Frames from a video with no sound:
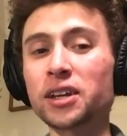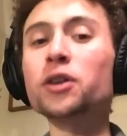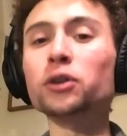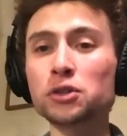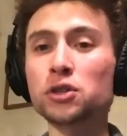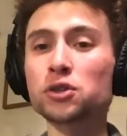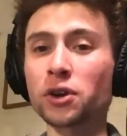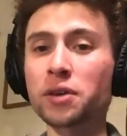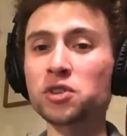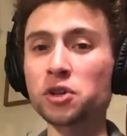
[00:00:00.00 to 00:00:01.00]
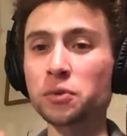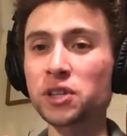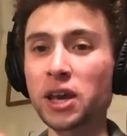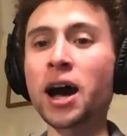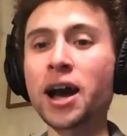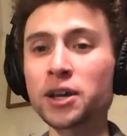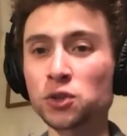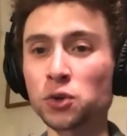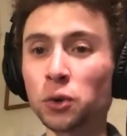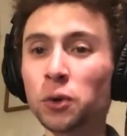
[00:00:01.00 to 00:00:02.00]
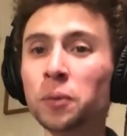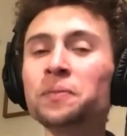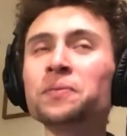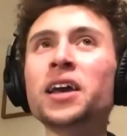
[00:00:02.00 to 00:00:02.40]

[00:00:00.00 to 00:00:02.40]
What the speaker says: in her lucid dream, she was in high school